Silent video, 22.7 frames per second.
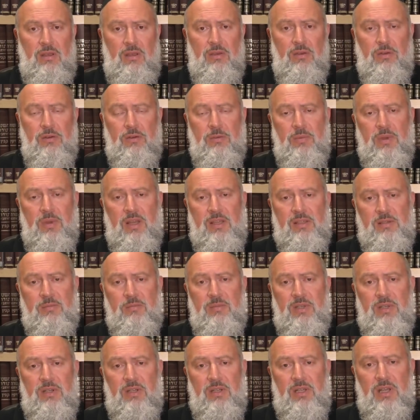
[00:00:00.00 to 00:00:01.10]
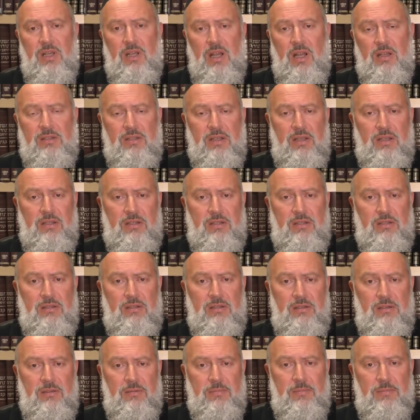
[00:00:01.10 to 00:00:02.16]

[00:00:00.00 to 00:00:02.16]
Europe has been inundated